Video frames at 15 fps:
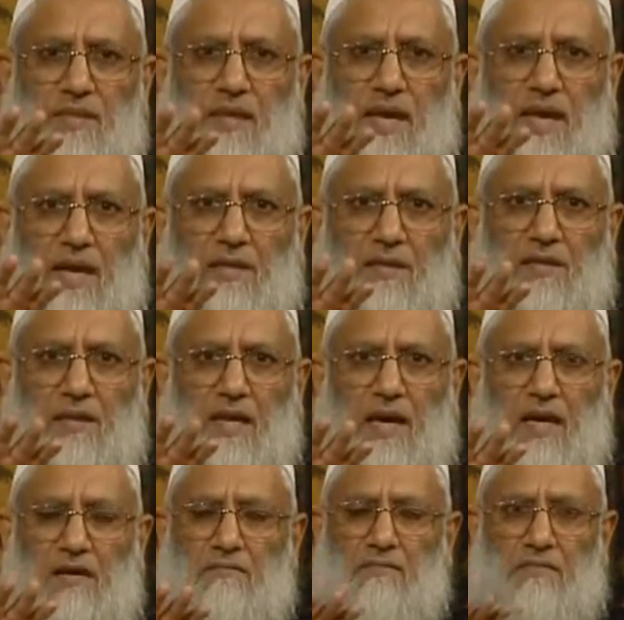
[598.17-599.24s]
And
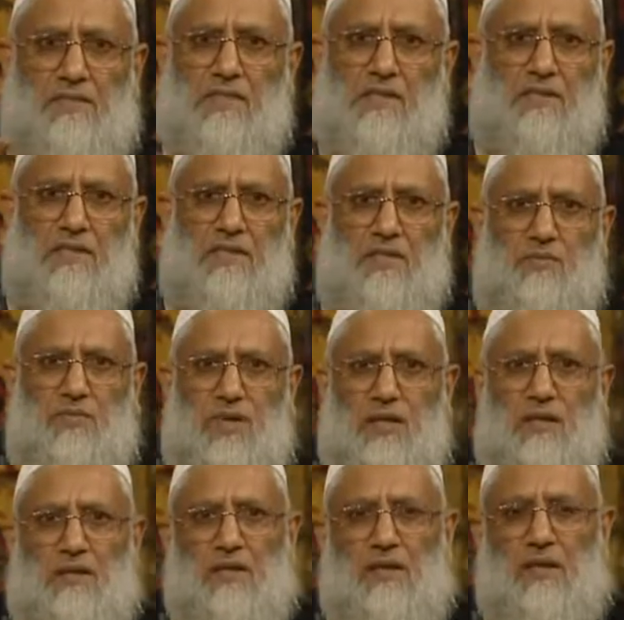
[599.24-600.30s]
in this
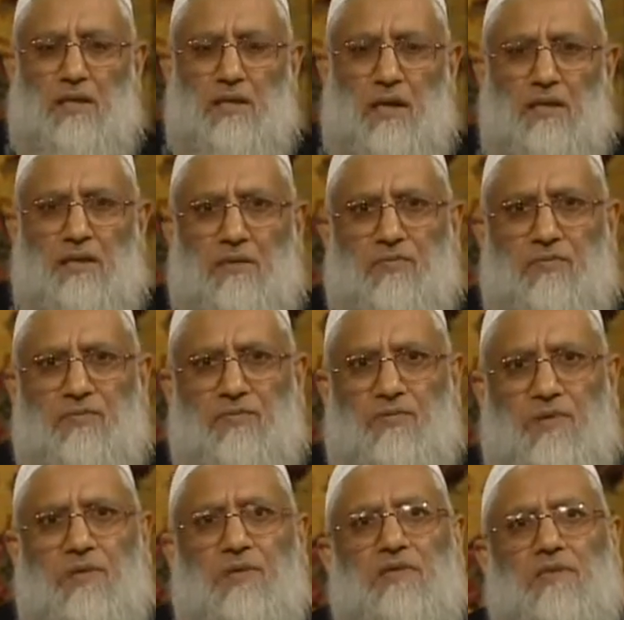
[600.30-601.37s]
way, a lot of
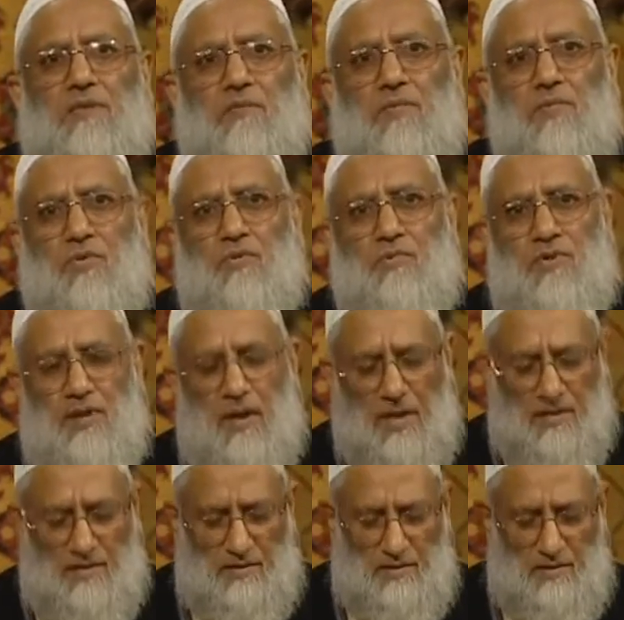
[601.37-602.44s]
criticism could be
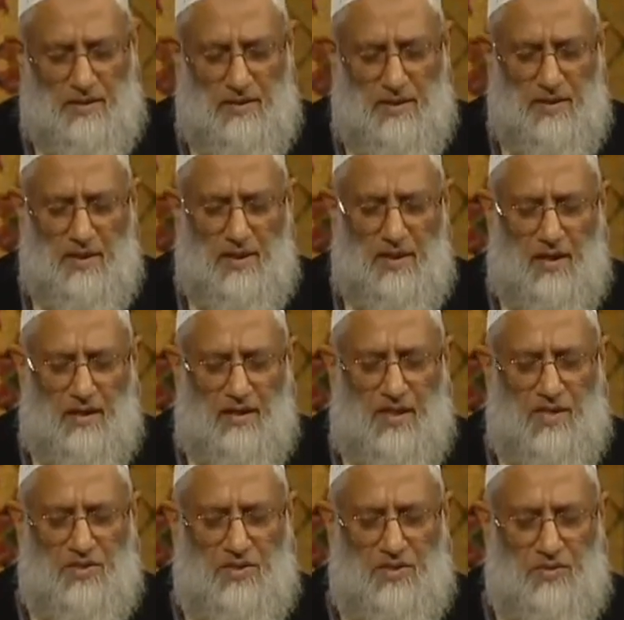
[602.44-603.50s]
directed
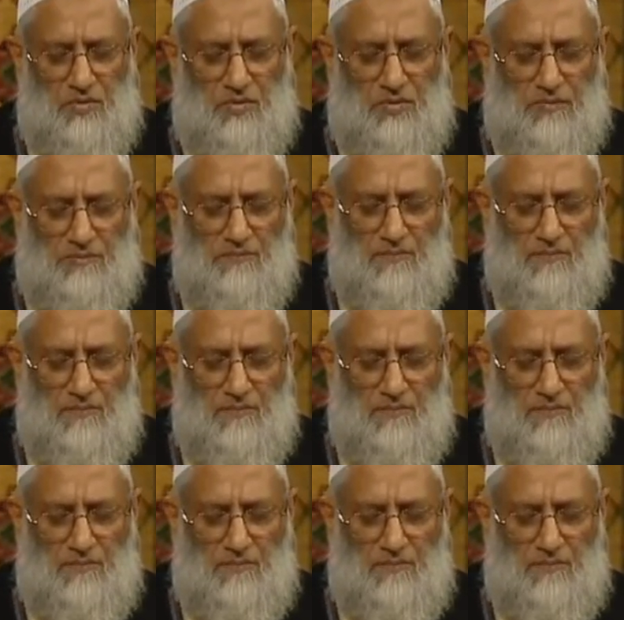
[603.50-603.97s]
against you.